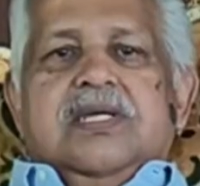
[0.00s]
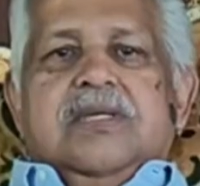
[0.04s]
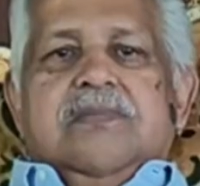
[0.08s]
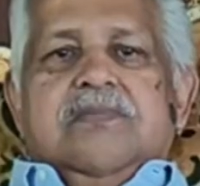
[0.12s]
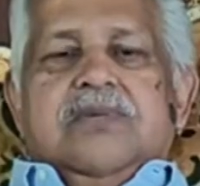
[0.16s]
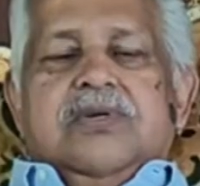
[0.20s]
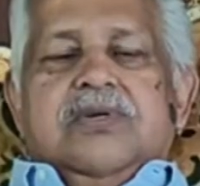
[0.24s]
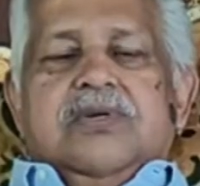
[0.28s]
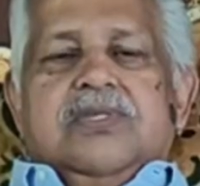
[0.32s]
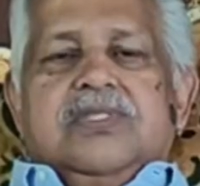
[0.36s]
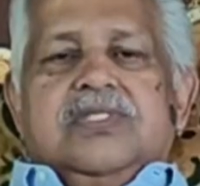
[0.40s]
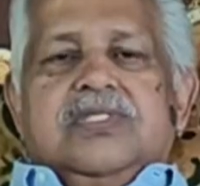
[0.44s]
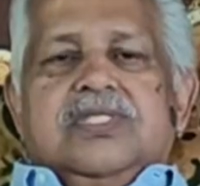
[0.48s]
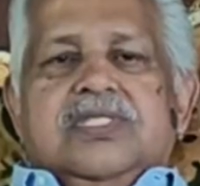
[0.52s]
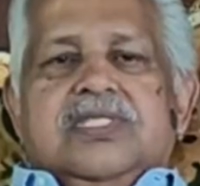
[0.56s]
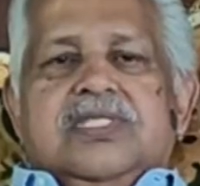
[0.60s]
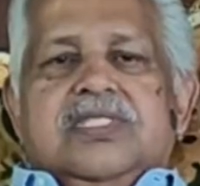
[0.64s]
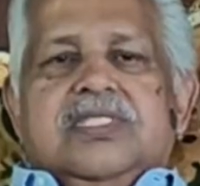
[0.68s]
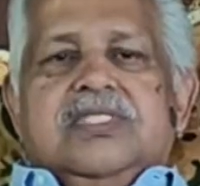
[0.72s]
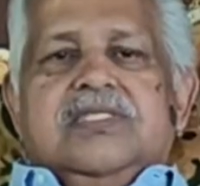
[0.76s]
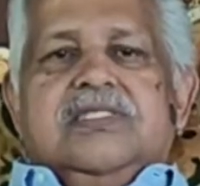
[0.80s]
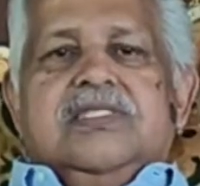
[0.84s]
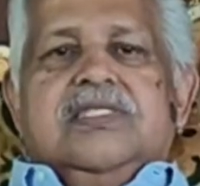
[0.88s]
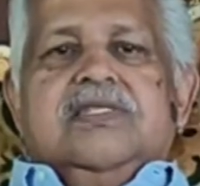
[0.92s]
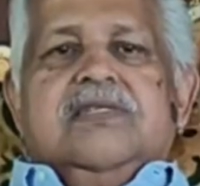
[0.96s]
because
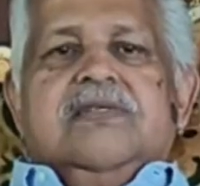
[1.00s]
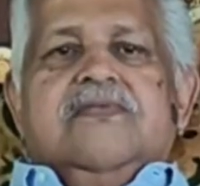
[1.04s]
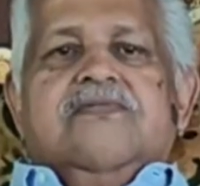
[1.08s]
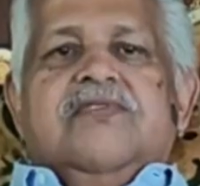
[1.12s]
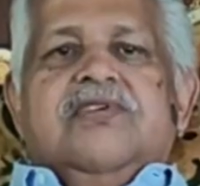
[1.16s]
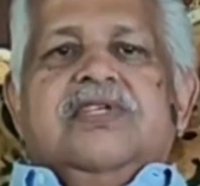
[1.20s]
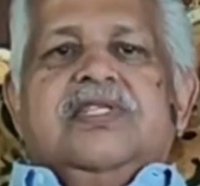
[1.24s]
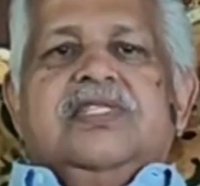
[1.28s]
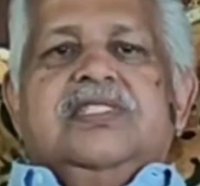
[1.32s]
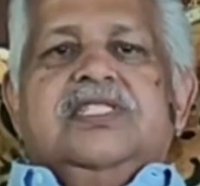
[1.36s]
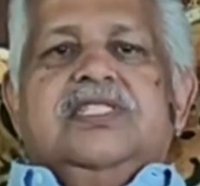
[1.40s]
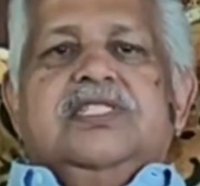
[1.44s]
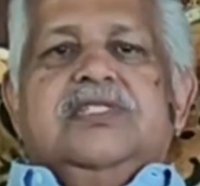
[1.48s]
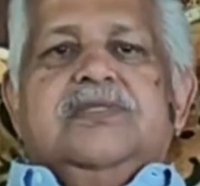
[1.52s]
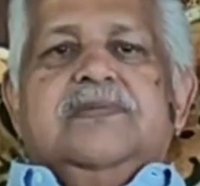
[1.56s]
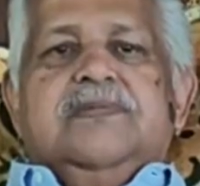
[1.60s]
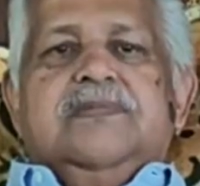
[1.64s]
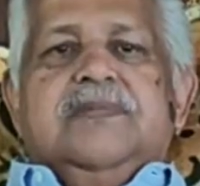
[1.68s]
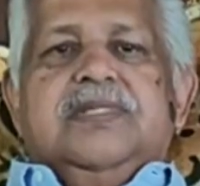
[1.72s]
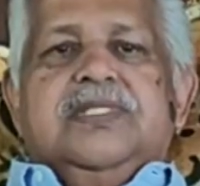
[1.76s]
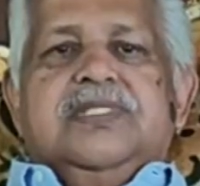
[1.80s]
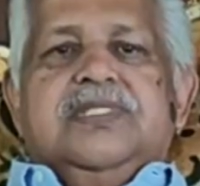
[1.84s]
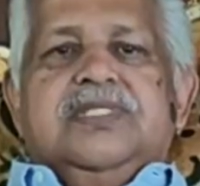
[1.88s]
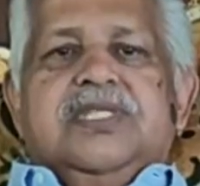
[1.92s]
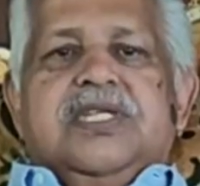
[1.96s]
these
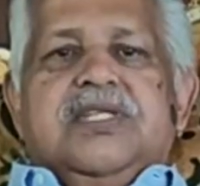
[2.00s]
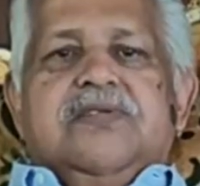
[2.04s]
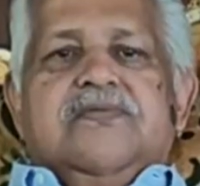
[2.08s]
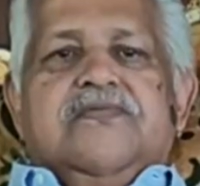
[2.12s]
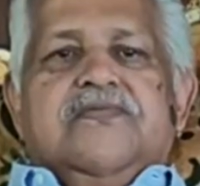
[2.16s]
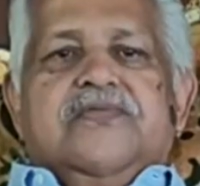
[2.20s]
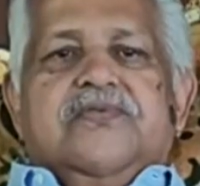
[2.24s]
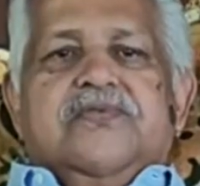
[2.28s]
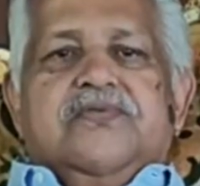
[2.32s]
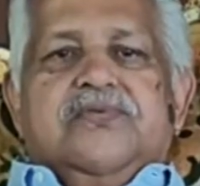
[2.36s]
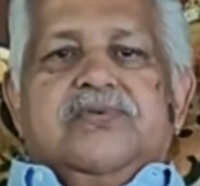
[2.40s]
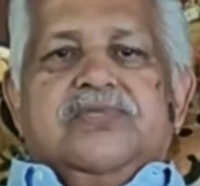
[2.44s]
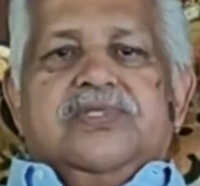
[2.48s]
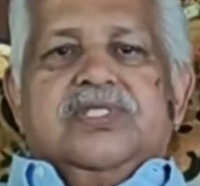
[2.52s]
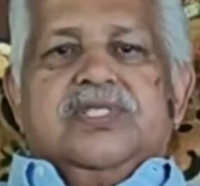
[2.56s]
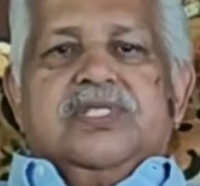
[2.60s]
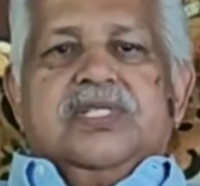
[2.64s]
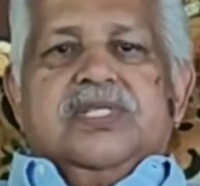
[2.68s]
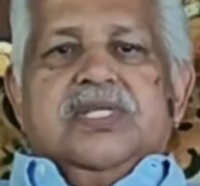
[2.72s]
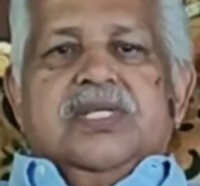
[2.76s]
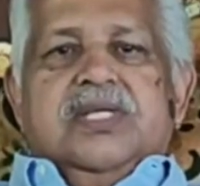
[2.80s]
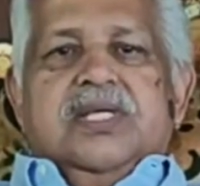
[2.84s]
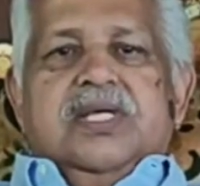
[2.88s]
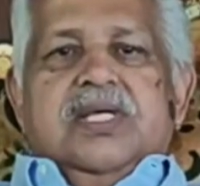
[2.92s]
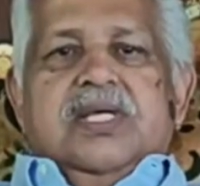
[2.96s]
vegetables and fruits
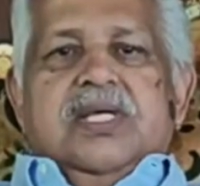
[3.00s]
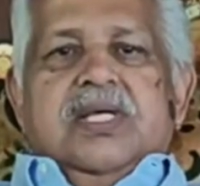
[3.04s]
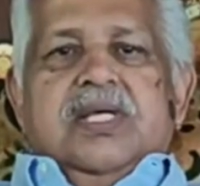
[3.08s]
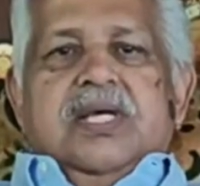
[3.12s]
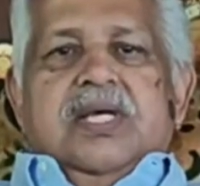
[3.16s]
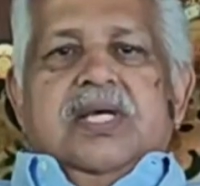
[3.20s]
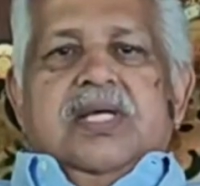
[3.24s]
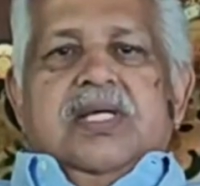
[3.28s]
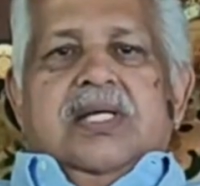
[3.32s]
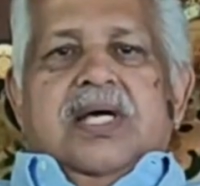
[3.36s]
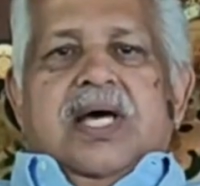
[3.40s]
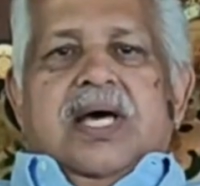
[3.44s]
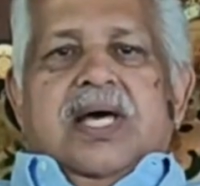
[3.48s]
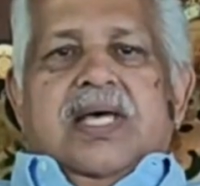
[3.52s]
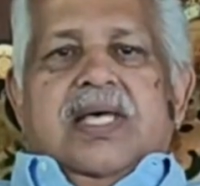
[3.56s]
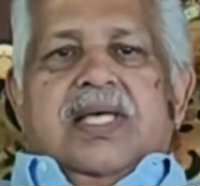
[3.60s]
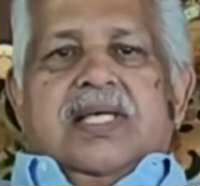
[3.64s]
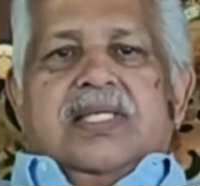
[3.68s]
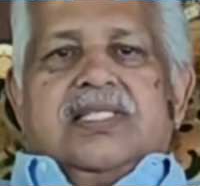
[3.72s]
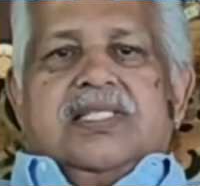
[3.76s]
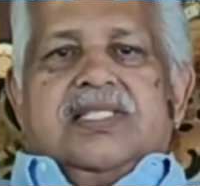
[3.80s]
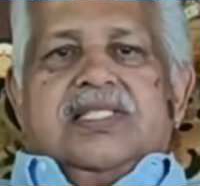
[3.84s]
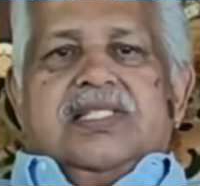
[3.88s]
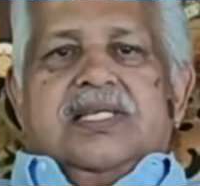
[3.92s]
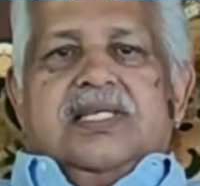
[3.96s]

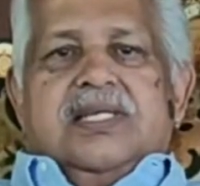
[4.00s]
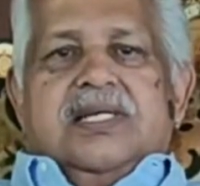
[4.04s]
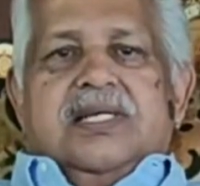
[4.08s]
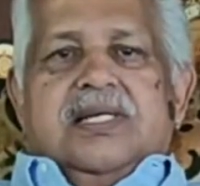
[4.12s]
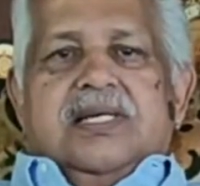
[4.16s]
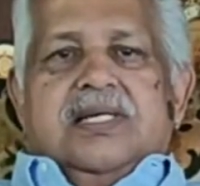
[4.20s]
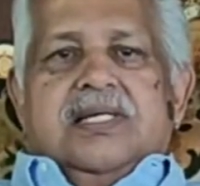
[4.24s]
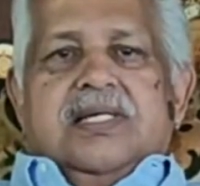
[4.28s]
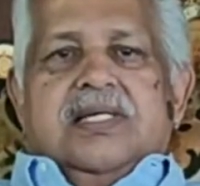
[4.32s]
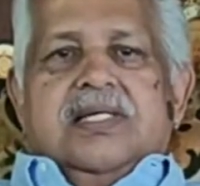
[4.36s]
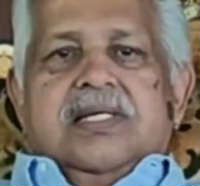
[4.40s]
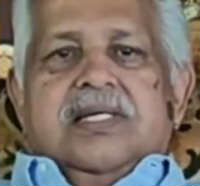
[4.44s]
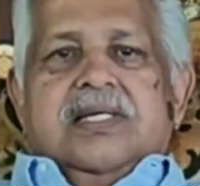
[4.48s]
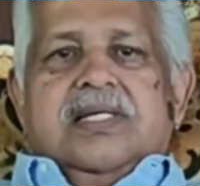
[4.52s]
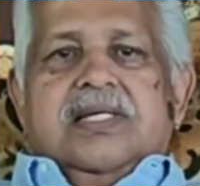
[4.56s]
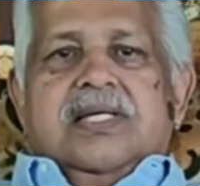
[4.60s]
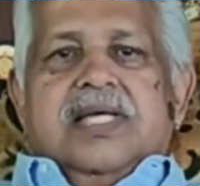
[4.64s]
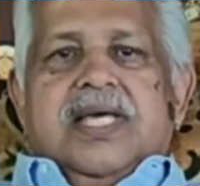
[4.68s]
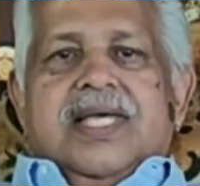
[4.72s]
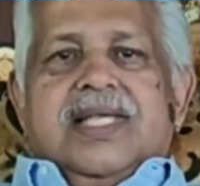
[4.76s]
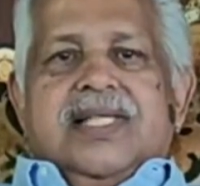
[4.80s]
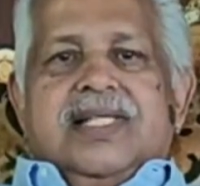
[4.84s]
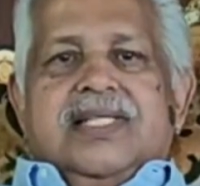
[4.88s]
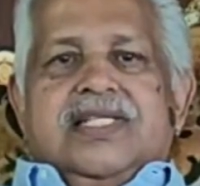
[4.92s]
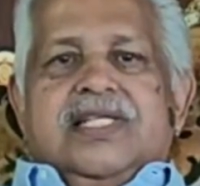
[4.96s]
has
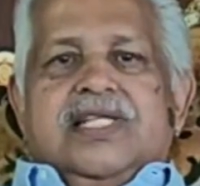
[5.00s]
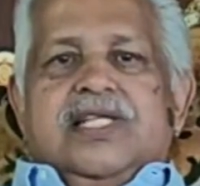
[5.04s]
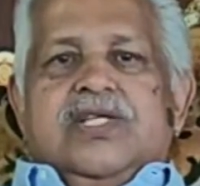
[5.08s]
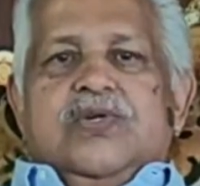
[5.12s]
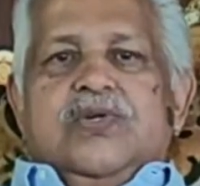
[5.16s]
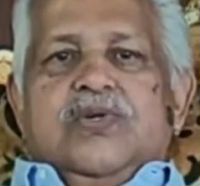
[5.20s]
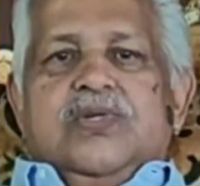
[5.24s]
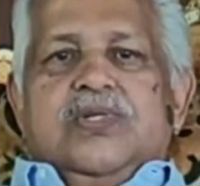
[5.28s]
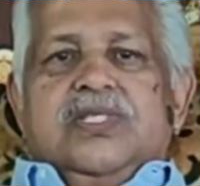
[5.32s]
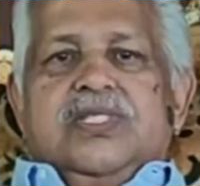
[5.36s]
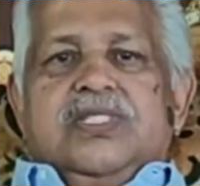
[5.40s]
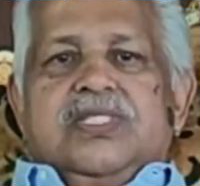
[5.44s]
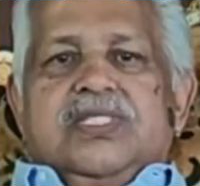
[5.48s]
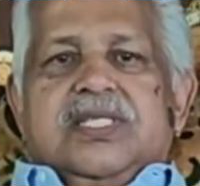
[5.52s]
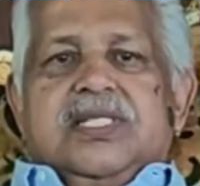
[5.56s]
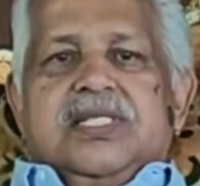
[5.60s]
carotenoids